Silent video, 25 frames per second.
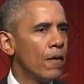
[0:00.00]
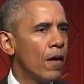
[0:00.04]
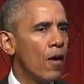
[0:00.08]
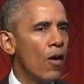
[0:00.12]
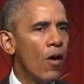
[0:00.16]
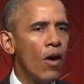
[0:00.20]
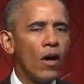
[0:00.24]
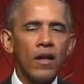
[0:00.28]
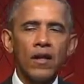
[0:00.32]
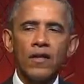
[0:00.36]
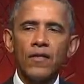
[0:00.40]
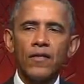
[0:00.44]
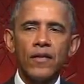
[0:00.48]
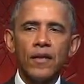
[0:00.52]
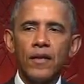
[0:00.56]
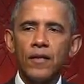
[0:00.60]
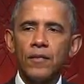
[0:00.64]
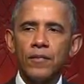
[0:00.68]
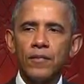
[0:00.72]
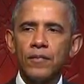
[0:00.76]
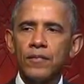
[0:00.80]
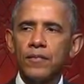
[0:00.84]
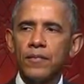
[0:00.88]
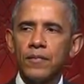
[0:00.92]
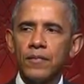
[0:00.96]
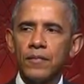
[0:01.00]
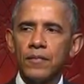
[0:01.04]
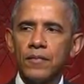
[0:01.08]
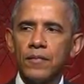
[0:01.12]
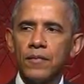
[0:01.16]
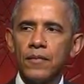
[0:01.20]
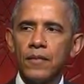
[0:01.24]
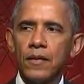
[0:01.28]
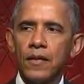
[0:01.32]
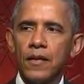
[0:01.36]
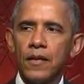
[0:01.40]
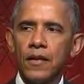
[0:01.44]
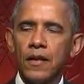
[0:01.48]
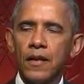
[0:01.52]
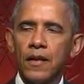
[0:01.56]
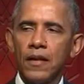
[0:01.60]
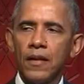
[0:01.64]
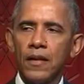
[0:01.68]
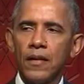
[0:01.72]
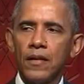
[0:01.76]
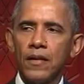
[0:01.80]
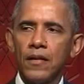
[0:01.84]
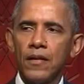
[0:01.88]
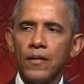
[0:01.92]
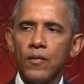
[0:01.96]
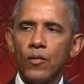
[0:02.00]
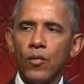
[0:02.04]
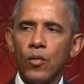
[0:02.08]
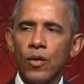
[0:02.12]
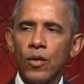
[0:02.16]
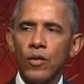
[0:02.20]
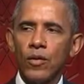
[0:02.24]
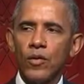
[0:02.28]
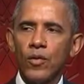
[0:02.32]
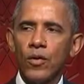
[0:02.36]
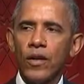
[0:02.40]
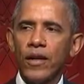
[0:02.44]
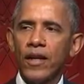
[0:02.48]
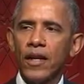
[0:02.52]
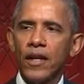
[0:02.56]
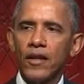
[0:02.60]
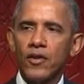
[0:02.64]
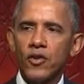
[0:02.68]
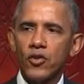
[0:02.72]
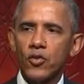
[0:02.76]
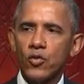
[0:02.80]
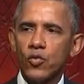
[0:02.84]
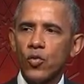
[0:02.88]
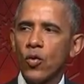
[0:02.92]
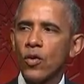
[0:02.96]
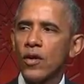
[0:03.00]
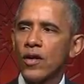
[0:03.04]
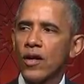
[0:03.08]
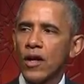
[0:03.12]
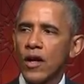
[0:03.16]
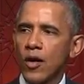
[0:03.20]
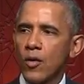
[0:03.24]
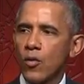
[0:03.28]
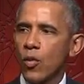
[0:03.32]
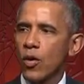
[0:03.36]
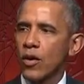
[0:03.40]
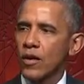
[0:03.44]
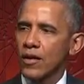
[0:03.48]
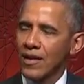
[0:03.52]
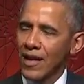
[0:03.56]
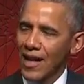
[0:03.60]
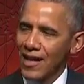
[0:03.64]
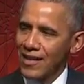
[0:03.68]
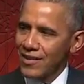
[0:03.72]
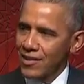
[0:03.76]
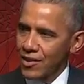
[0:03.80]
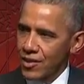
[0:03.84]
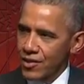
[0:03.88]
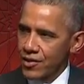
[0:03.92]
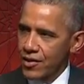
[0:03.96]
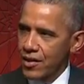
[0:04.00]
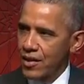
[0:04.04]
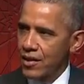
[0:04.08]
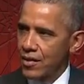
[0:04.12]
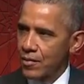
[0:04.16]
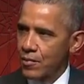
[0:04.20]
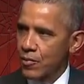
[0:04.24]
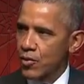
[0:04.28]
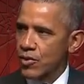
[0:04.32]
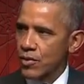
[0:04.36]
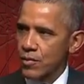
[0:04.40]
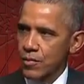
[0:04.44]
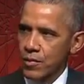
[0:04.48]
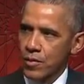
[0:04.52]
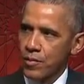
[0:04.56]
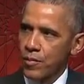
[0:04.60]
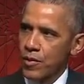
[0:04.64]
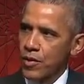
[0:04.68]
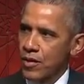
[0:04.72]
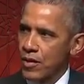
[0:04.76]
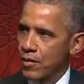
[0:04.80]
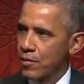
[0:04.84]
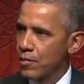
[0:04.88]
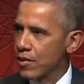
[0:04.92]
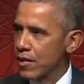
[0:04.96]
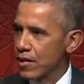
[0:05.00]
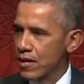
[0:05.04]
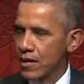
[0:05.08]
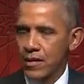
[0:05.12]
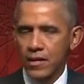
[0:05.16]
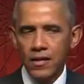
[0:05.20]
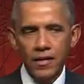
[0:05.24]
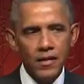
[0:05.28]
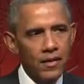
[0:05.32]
All of them were doing extraordinary work, not just in the Muslim community, but